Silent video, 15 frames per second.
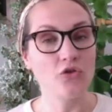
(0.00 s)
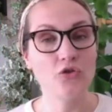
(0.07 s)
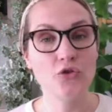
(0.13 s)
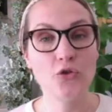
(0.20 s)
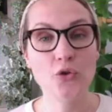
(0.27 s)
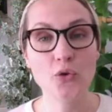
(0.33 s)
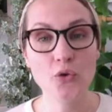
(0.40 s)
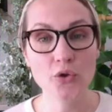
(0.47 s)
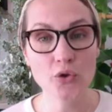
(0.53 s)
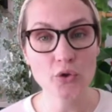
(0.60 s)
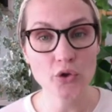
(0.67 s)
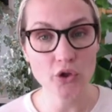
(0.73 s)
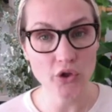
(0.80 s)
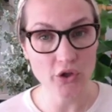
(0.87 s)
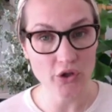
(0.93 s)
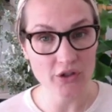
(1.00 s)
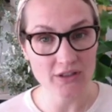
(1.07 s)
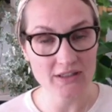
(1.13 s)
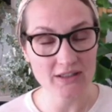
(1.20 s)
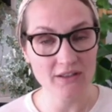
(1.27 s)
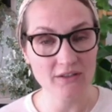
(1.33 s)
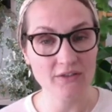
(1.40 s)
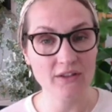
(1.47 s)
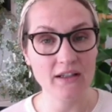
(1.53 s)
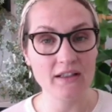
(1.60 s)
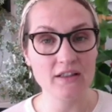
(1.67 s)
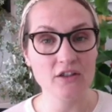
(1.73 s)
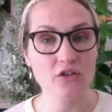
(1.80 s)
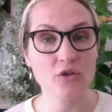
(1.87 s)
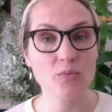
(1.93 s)
Do you
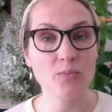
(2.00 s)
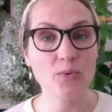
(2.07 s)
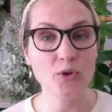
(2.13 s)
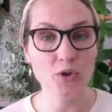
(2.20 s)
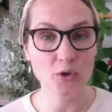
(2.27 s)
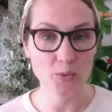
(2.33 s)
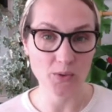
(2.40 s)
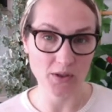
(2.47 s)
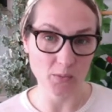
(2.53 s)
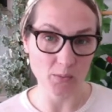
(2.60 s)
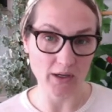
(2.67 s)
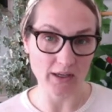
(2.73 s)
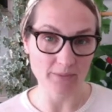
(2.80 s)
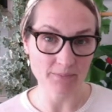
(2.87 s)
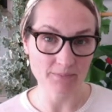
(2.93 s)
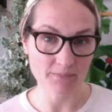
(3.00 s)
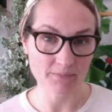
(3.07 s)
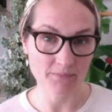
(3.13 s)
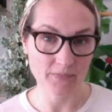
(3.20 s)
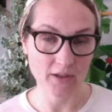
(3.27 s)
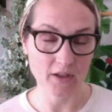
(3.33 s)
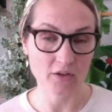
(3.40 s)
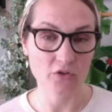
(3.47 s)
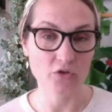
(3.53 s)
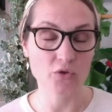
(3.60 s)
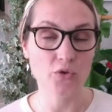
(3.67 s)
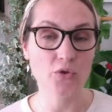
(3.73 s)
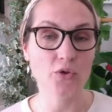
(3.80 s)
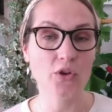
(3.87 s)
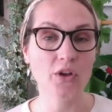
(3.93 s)
cultivate the beauty way? Do
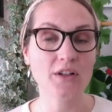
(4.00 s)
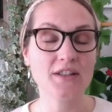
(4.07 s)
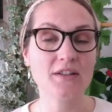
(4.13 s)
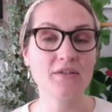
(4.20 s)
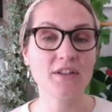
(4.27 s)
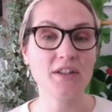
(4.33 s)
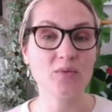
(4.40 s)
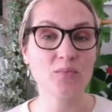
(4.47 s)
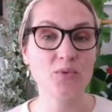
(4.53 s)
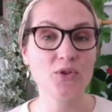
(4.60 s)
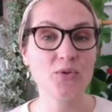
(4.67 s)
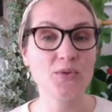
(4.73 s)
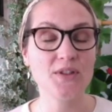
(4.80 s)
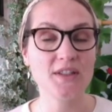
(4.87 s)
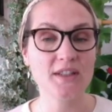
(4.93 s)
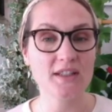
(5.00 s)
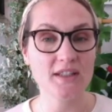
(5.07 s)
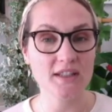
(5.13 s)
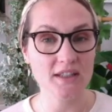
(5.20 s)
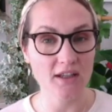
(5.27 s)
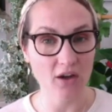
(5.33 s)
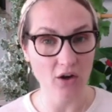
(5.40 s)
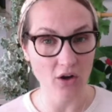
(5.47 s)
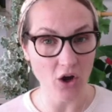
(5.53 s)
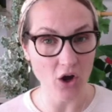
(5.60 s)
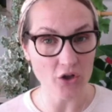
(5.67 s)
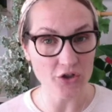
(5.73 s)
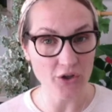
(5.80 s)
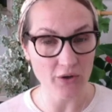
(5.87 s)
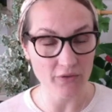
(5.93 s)
you cultivate beauty
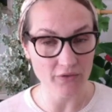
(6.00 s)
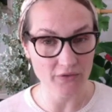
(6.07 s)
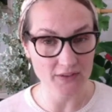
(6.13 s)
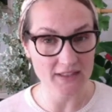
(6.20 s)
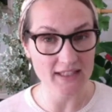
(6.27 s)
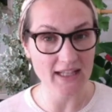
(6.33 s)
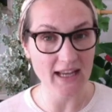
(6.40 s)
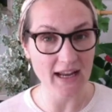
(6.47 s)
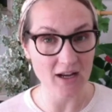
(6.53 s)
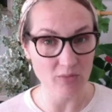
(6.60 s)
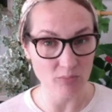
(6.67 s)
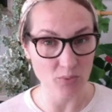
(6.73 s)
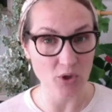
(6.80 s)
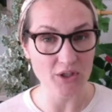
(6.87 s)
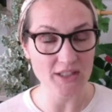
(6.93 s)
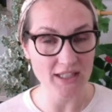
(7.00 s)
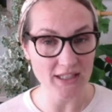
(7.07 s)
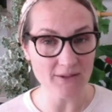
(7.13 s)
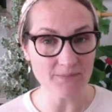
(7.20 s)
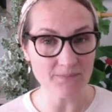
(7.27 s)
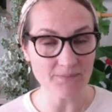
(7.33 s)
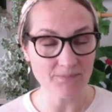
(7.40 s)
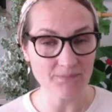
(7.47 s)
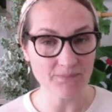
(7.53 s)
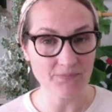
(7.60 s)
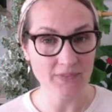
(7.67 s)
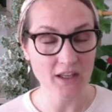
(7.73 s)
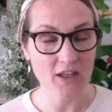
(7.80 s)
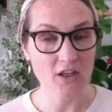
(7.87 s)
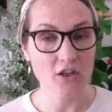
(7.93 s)
on your physical body,
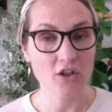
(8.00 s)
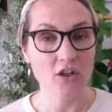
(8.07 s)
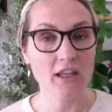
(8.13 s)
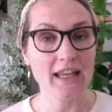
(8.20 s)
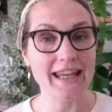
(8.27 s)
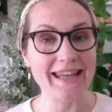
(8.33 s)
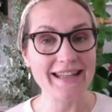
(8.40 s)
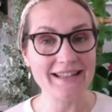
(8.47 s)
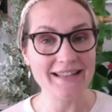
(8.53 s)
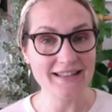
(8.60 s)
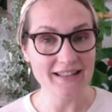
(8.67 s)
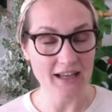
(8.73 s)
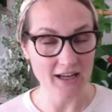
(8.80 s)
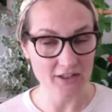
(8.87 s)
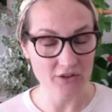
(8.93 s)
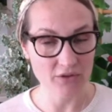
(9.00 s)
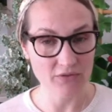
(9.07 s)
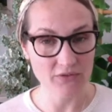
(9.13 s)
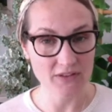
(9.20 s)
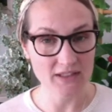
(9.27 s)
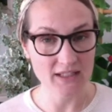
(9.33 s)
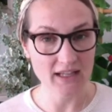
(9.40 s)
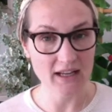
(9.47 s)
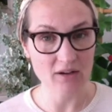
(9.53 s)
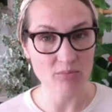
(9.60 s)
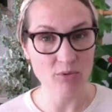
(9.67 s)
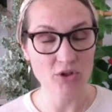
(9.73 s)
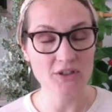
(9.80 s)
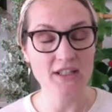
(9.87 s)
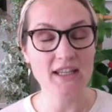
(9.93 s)
inside your physical
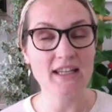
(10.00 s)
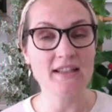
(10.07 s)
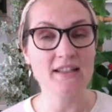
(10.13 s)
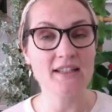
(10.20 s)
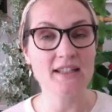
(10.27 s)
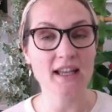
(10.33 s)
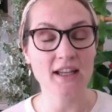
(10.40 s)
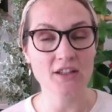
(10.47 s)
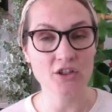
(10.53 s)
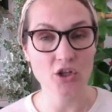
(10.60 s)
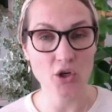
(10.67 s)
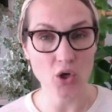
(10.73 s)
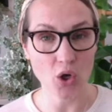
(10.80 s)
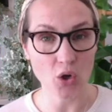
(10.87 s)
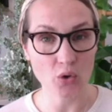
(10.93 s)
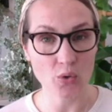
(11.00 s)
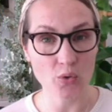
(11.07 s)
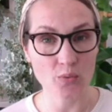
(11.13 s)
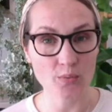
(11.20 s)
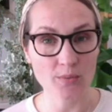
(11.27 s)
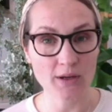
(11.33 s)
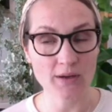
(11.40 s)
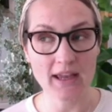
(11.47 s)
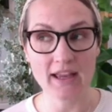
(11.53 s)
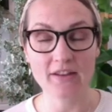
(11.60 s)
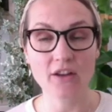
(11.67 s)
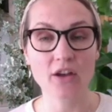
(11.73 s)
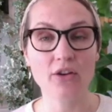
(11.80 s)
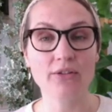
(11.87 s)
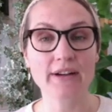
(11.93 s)
body, inside your home
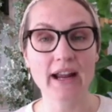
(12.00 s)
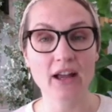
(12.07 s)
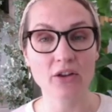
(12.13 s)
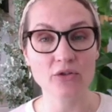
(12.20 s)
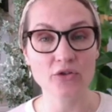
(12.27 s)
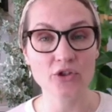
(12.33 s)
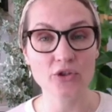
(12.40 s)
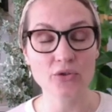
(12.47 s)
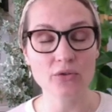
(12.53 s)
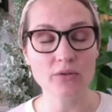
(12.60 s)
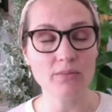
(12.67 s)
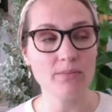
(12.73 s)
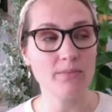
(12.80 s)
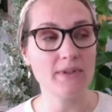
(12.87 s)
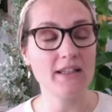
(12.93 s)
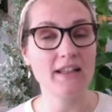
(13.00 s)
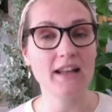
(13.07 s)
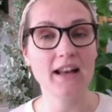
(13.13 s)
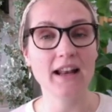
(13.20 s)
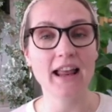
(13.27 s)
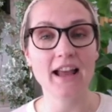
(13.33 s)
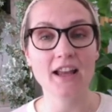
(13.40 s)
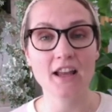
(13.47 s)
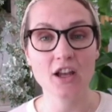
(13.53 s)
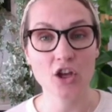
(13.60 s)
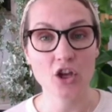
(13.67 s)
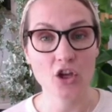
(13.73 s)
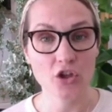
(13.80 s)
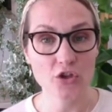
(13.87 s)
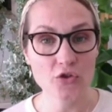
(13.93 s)
and around you? Meaning like
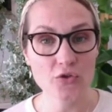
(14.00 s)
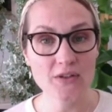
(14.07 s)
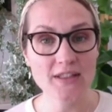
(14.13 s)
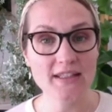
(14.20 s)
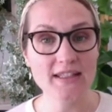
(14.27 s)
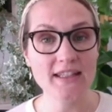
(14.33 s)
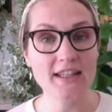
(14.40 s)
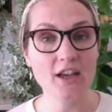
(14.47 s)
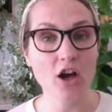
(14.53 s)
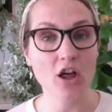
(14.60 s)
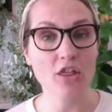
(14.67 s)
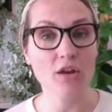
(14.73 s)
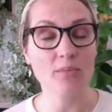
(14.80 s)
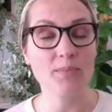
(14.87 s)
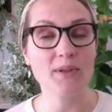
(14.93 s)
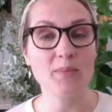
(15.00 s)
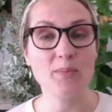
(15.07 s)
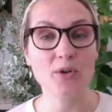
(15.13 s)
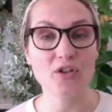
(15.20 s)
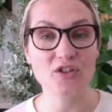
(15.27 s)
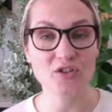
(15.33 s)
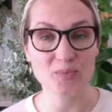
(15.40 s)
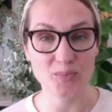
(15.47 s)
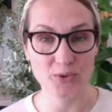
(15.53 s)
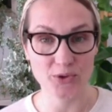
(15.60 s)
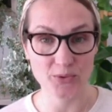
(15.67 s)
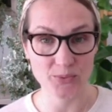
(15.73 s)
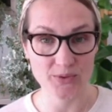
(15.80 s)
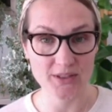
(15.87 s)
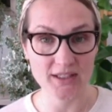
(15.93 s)
you see other people's
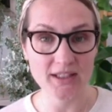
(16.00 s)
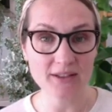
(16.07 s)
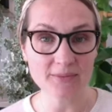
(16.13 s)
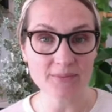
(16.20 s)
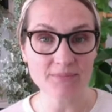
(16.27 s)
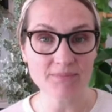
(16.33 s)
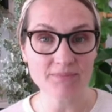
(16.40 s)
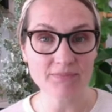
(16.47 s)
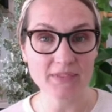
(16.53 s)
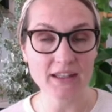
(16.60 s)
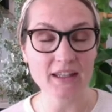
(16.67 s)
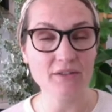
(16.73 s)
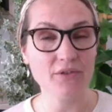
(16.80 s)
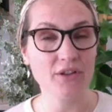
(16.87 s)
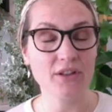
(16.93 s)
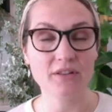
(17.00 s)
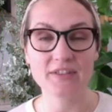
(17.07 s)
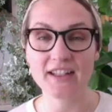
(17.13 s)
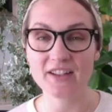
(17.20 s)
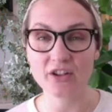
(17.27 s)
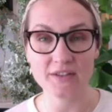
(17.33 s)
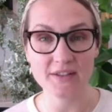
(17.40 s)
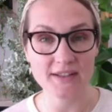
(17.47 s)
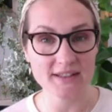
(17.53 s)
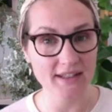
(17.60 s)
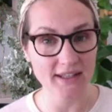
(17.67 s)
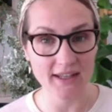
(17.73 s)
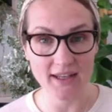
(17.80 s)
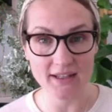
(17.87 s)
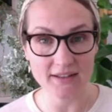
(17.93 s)
beauty, even if they don't
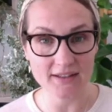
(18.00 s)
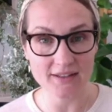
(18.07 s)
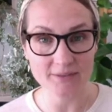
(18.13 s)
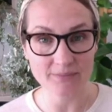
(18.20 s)
see it.